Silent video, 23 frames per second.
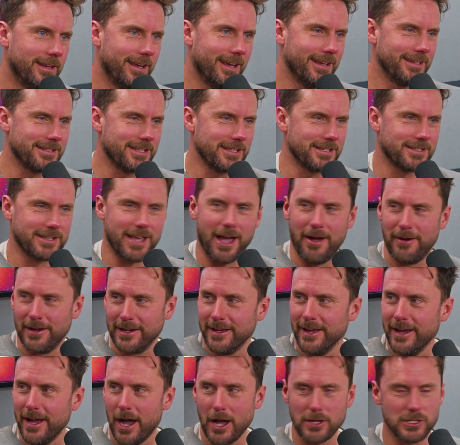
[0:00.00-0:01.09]
He's just going,
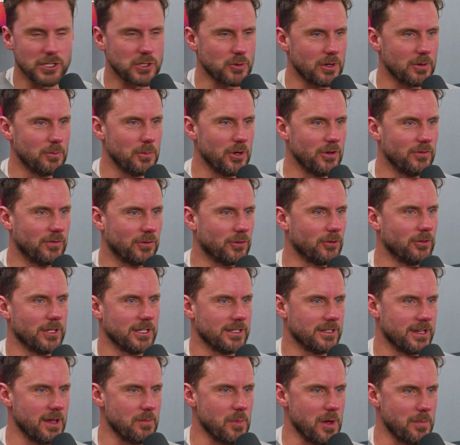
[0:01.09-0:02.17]
I just want to move through
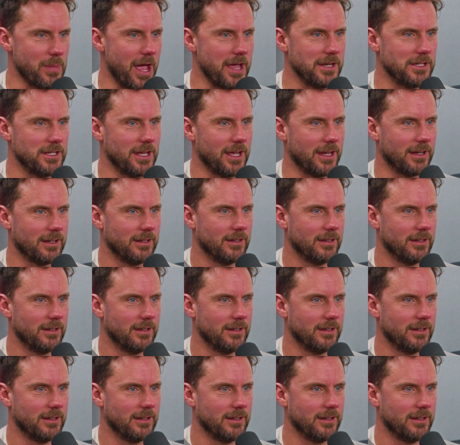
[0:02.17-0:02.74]
this and get my paycheck.